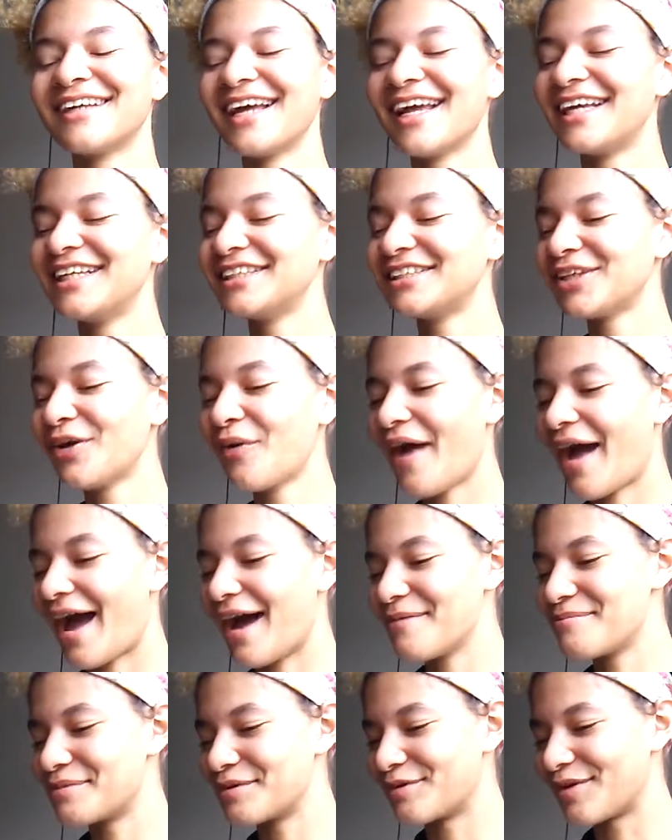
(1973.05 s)
He's so
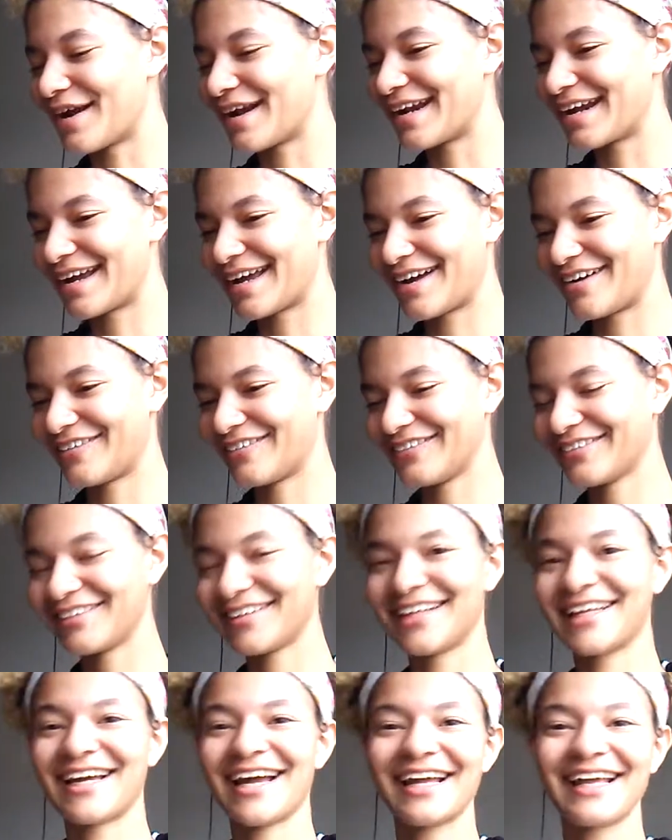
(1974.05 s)
happy right now.
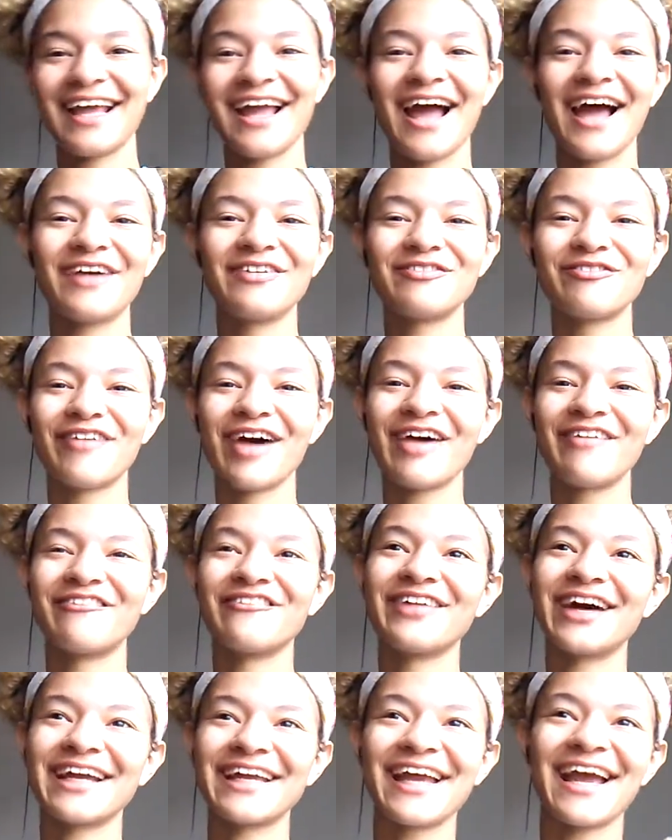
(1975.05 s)
Like, I
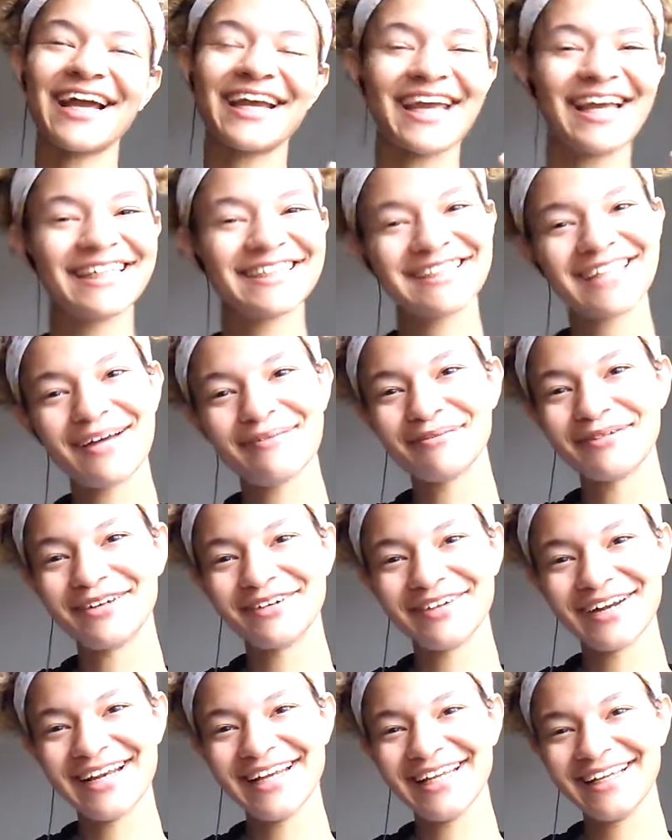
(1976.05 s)
can't stop
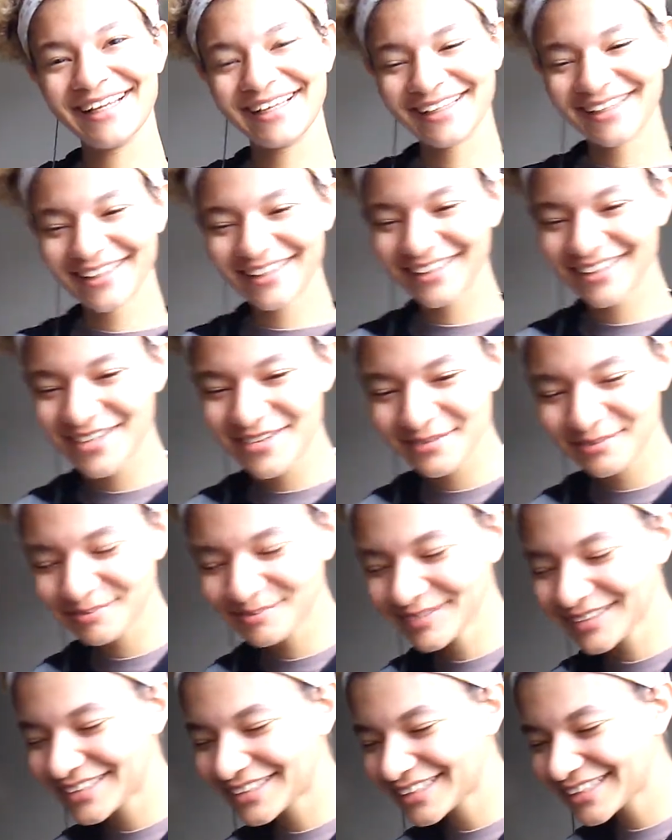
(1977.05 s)
grinning.
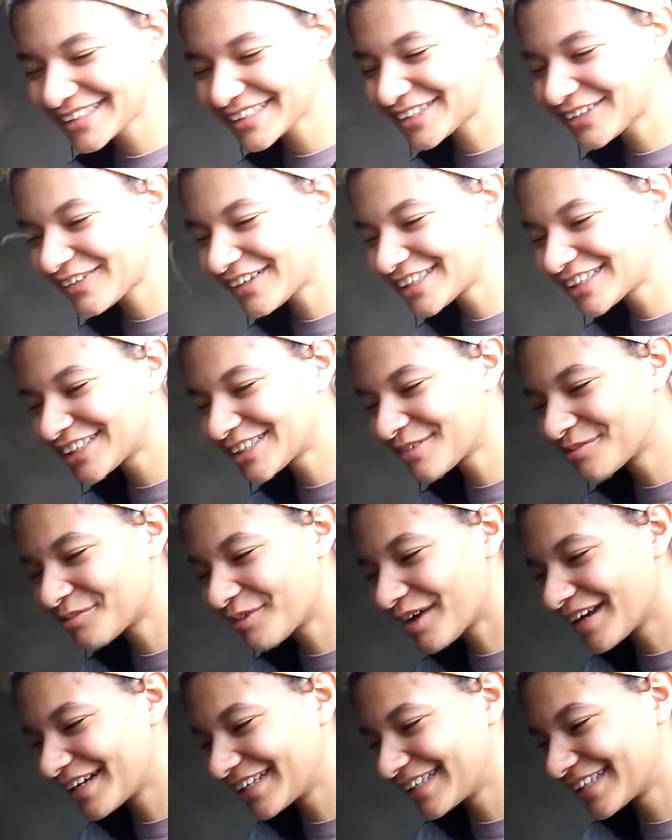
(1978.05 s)
So let's jump
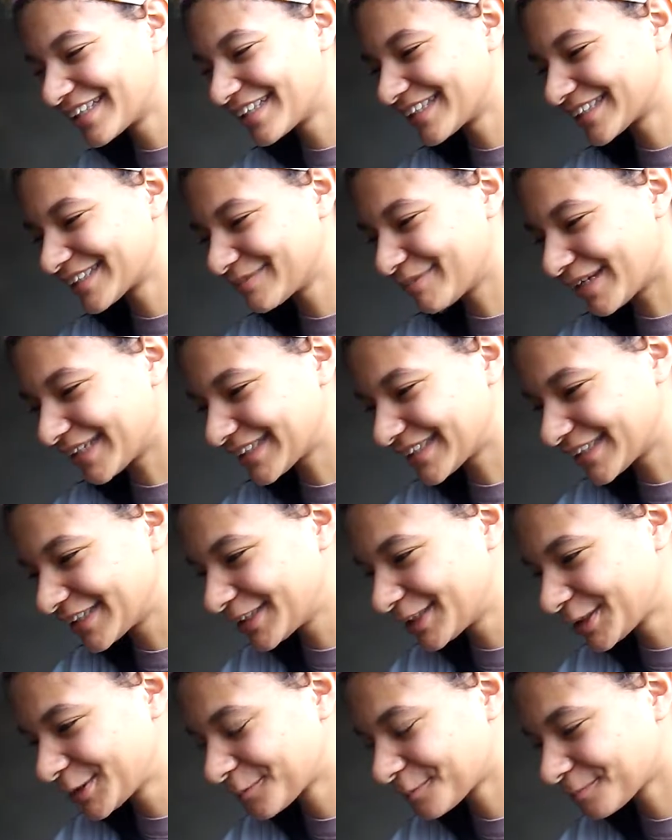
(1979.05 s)
right into this
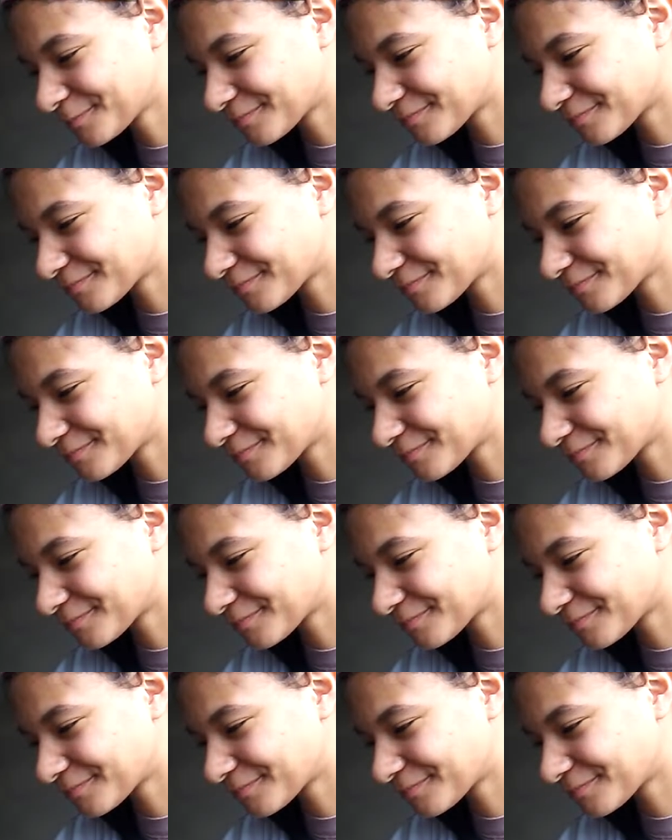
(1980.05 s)
message.